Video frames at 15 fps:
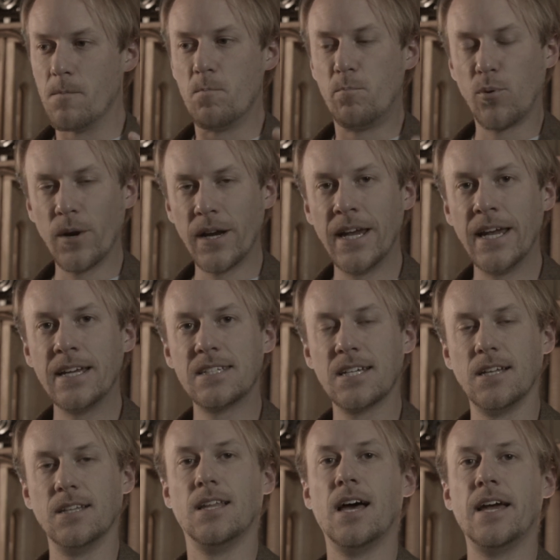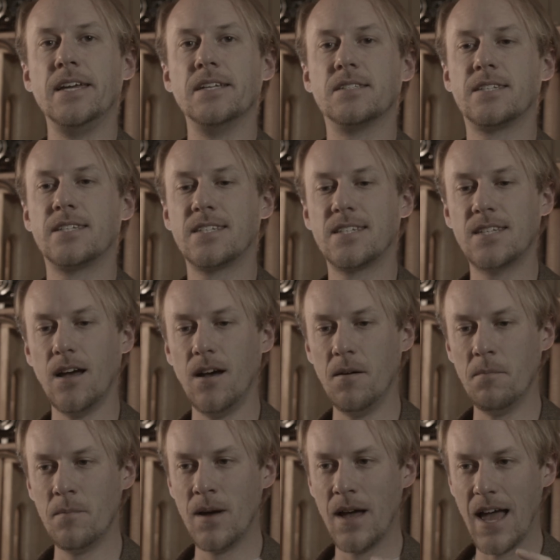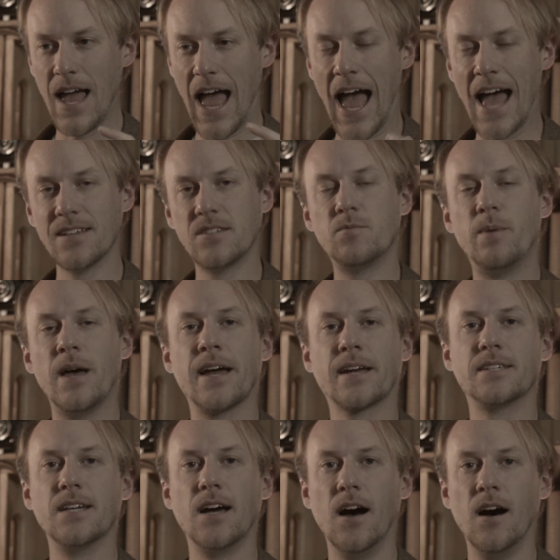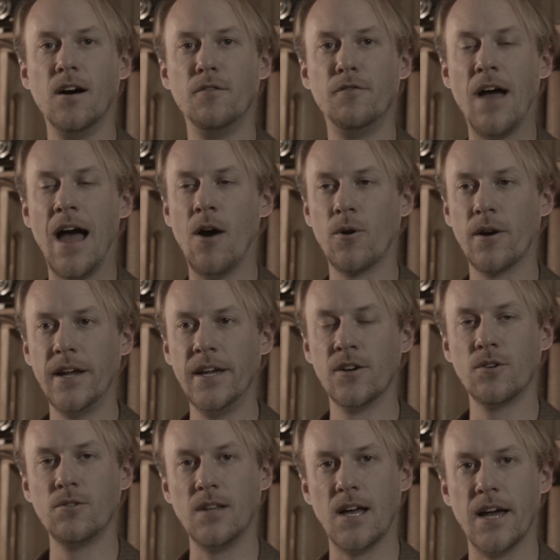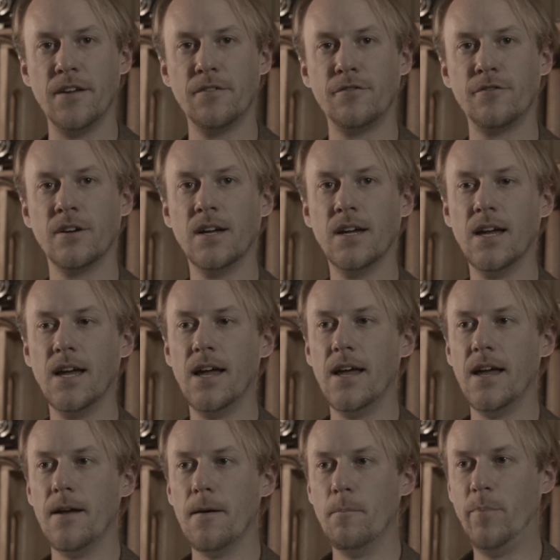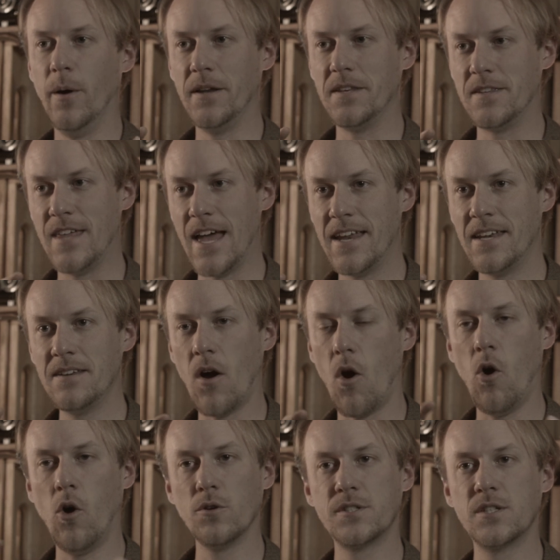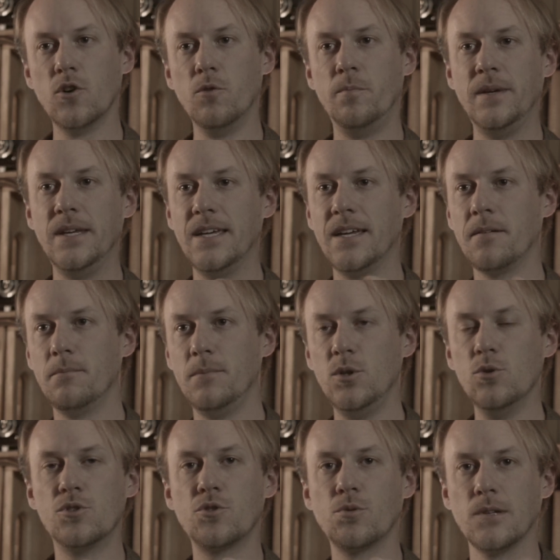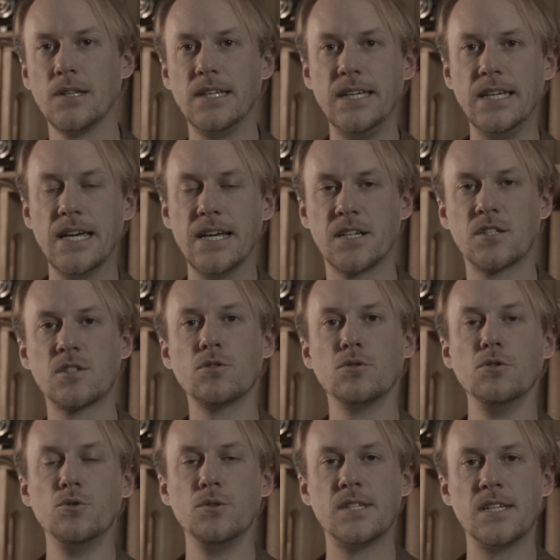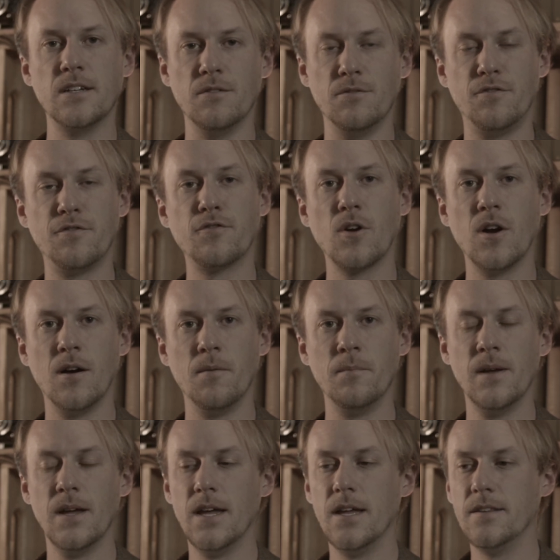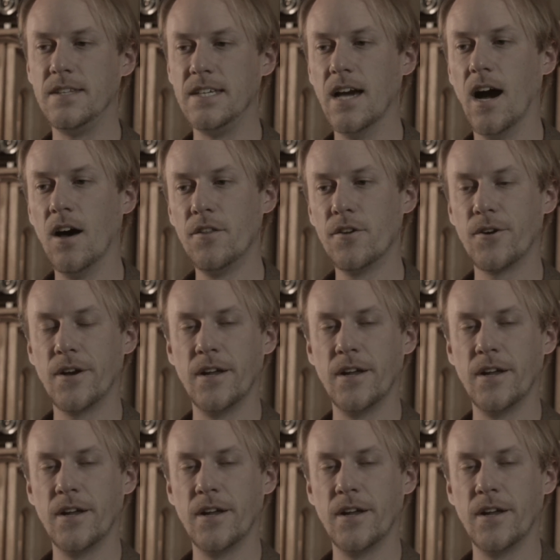bringing to light some aspect of our inner life, but then also being mutually exclusive from the other